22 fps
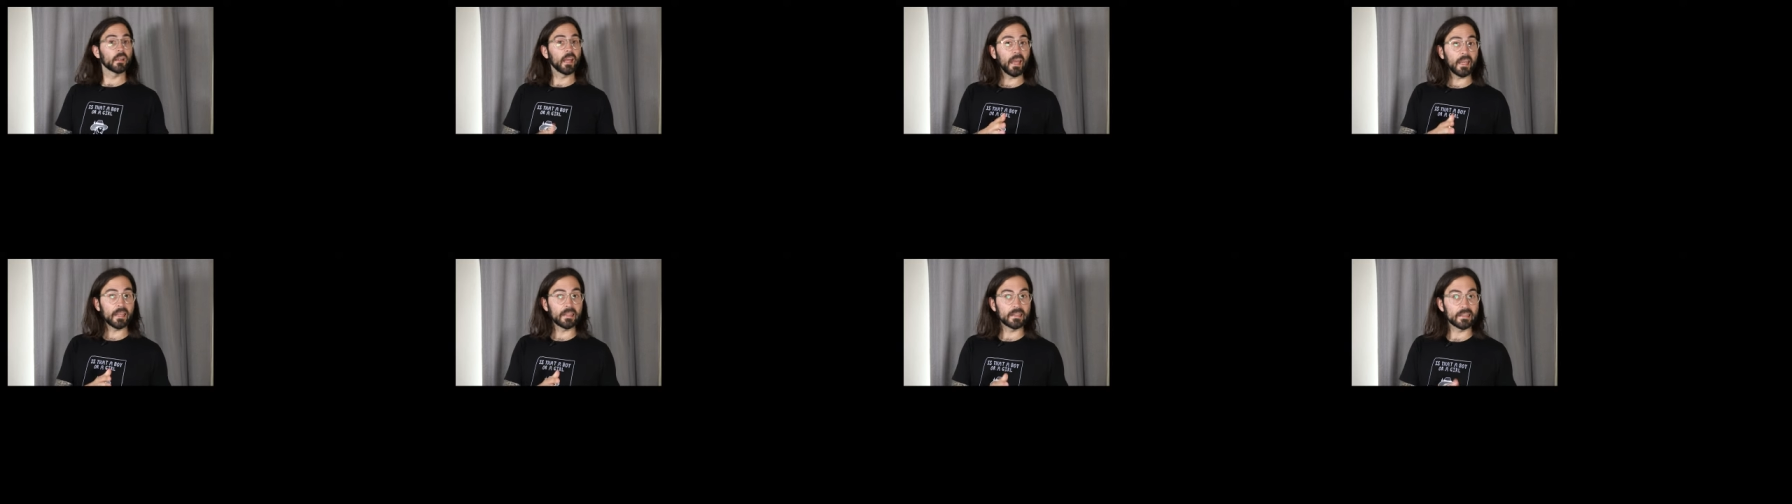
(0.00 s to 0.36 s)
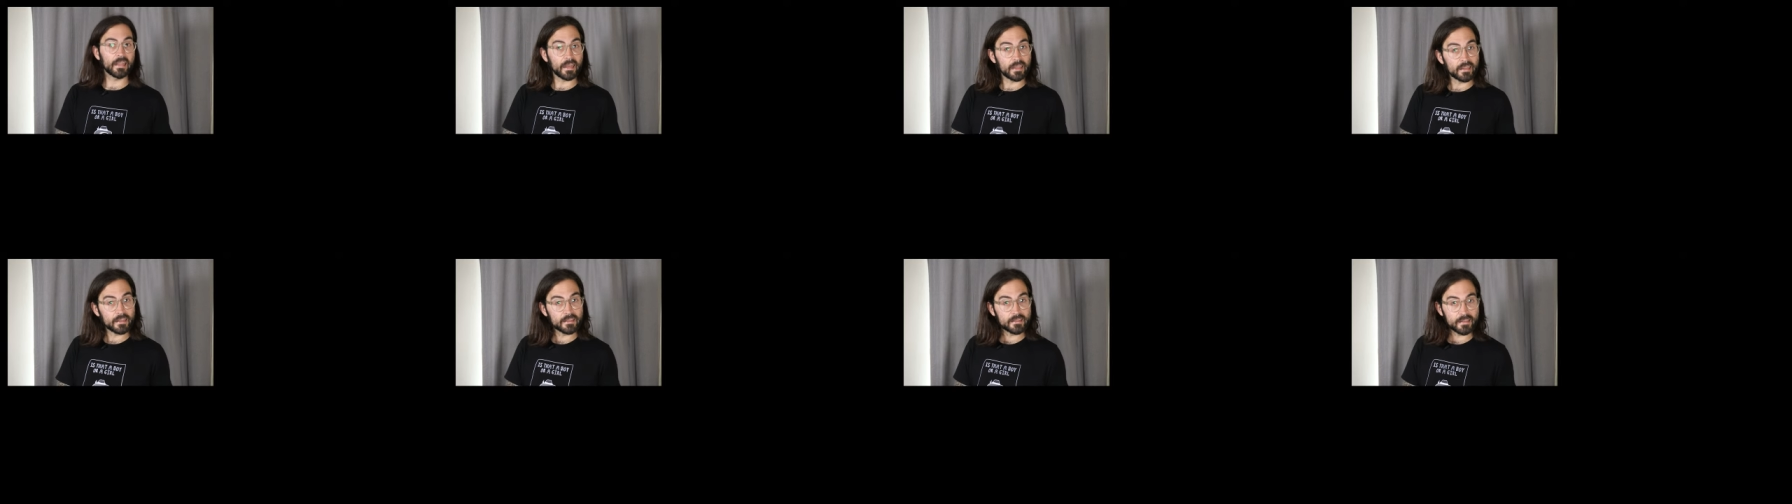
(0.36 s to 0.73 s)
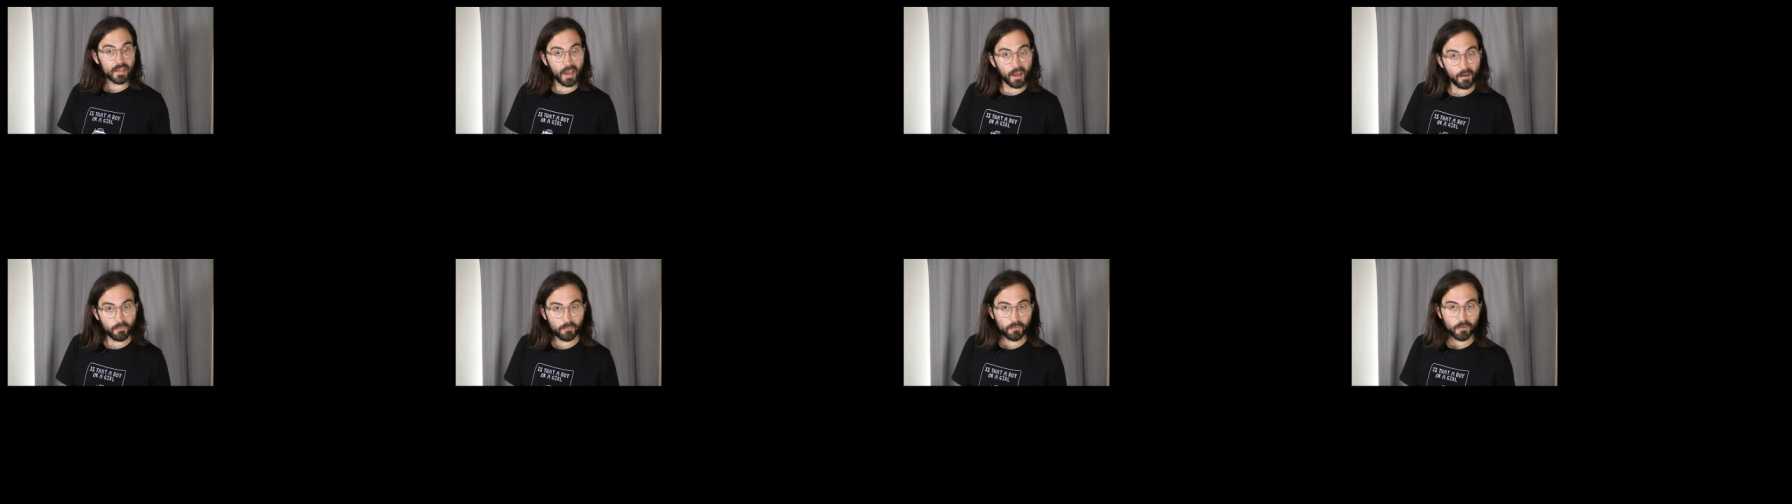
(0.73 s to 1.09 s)
Okay, that is
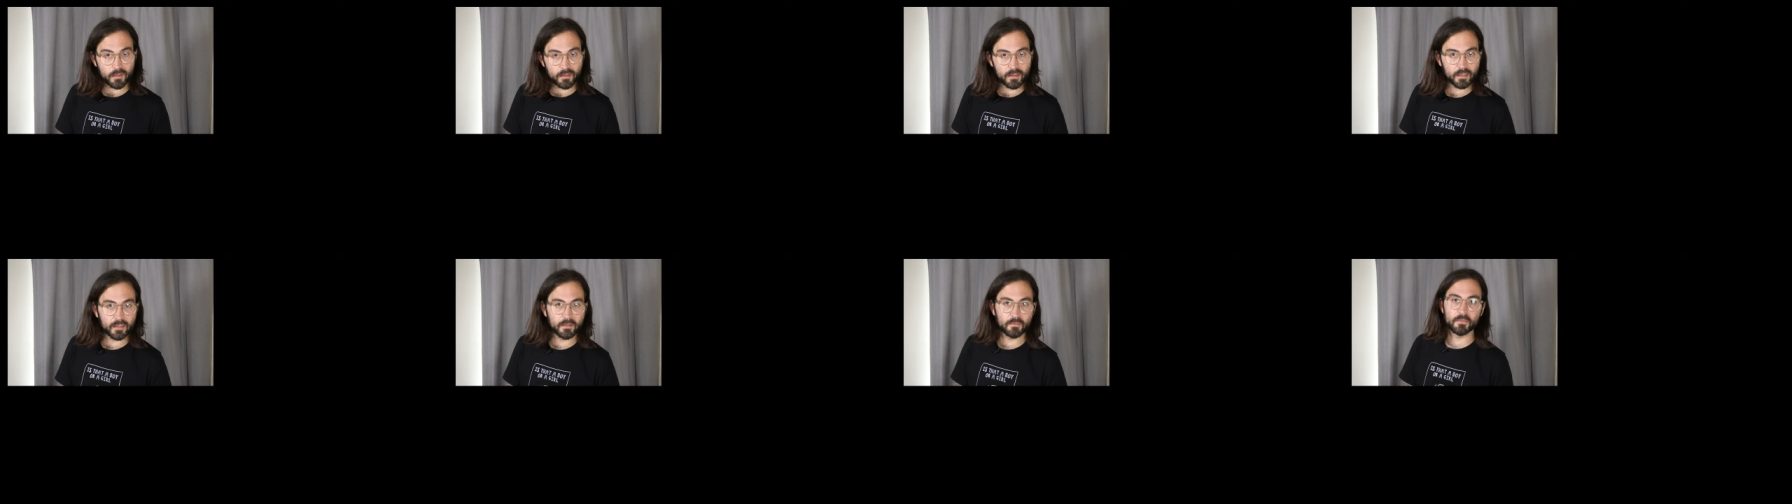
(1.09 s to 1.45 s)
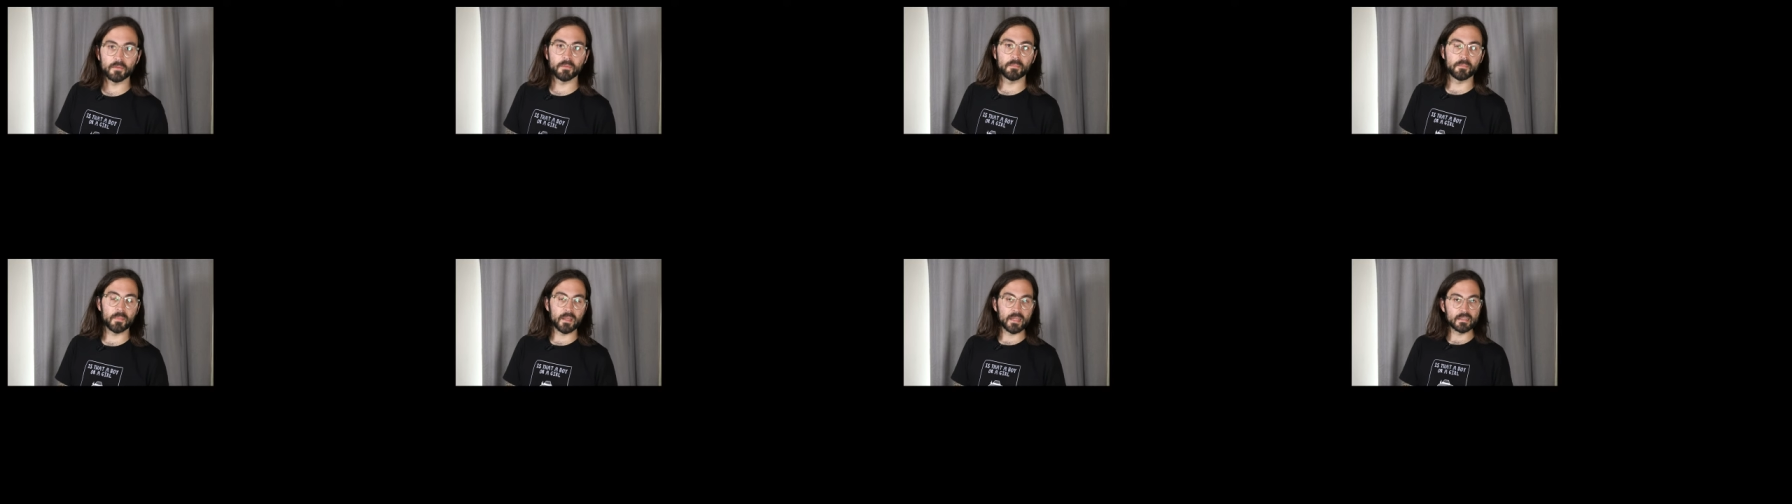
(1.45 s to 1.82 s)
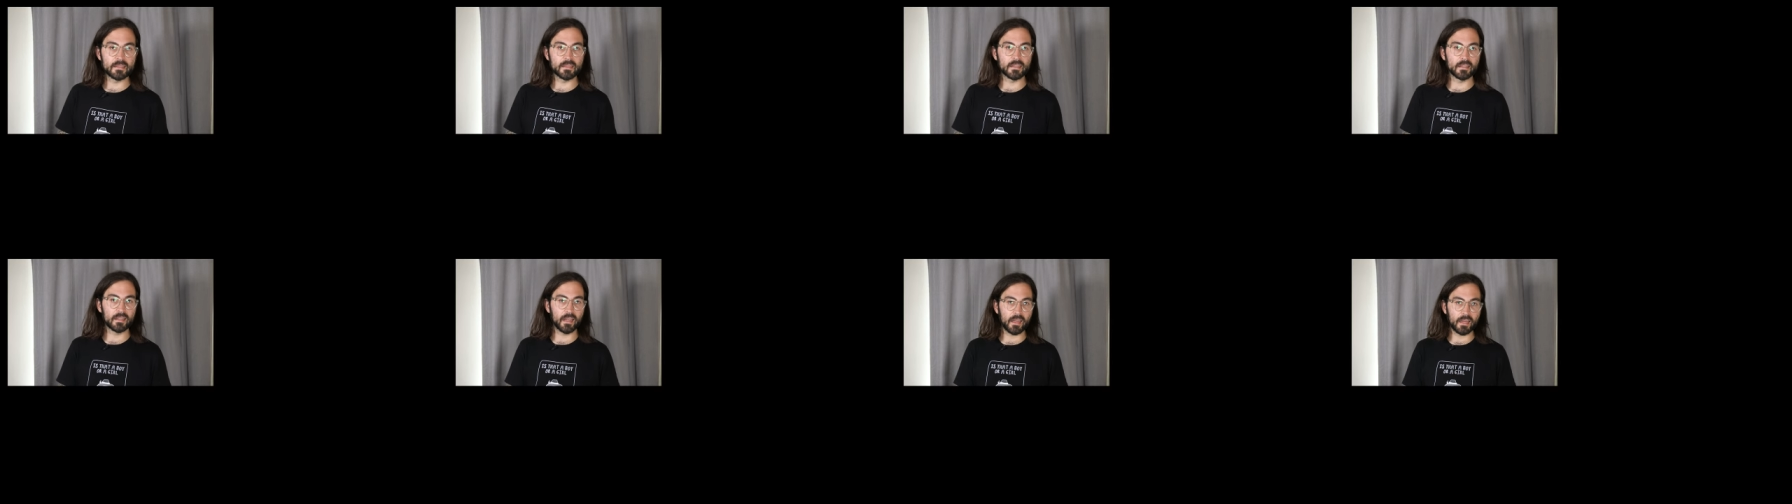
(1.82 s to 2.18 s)
everything from me
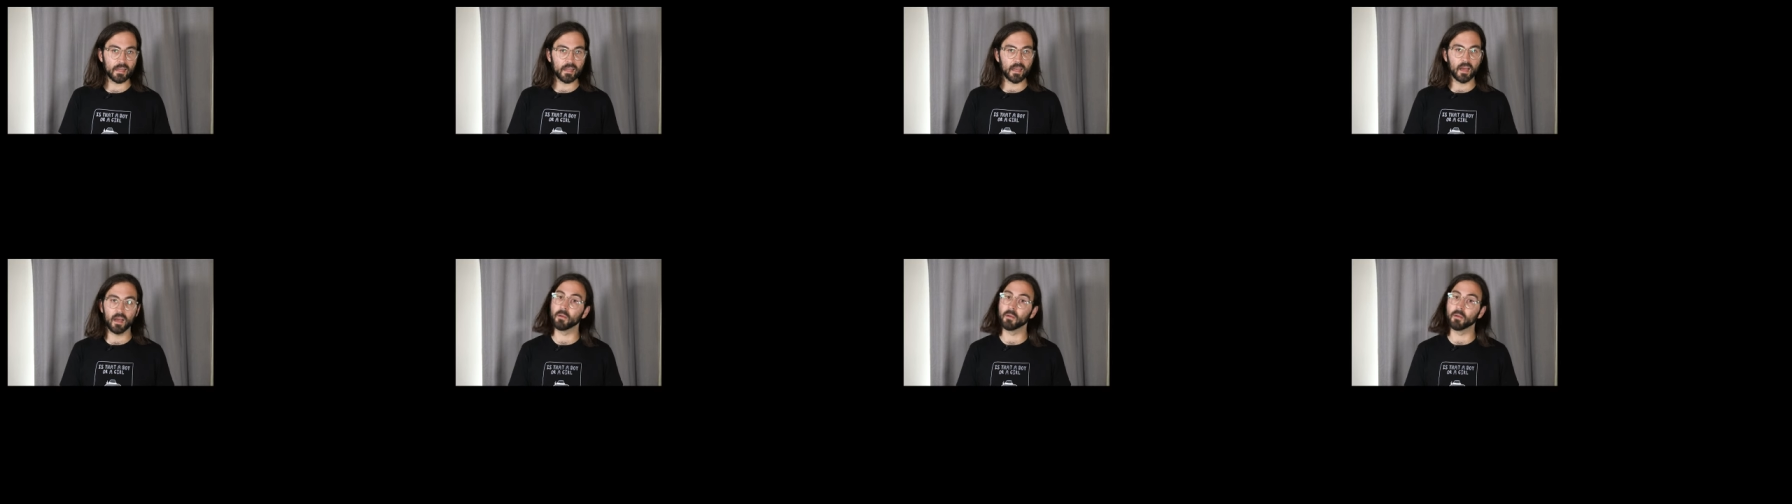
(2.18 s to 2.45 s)
today.